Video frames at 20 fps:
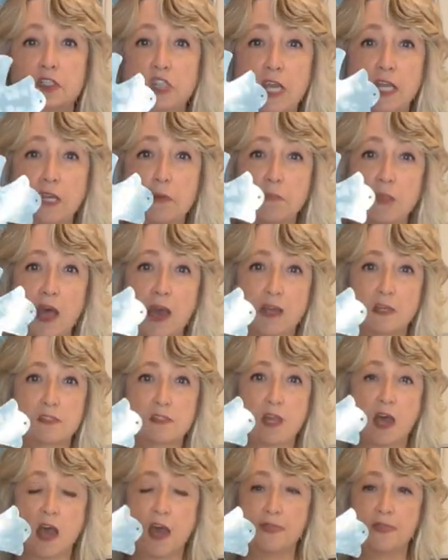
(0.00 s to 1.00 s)
Jenga
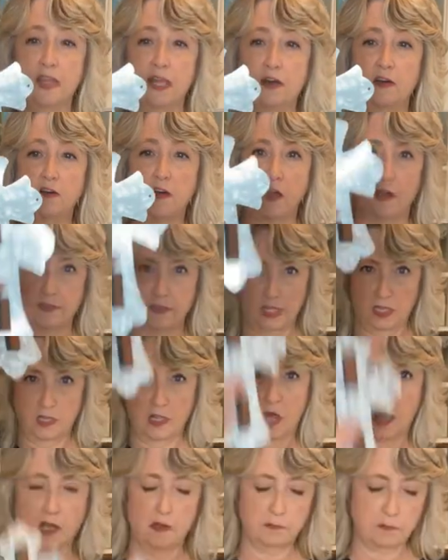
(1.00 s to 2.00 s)
blocks on there on the
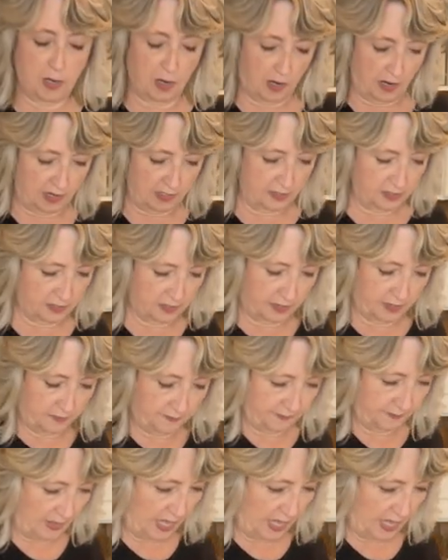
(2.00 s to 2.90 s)
long part,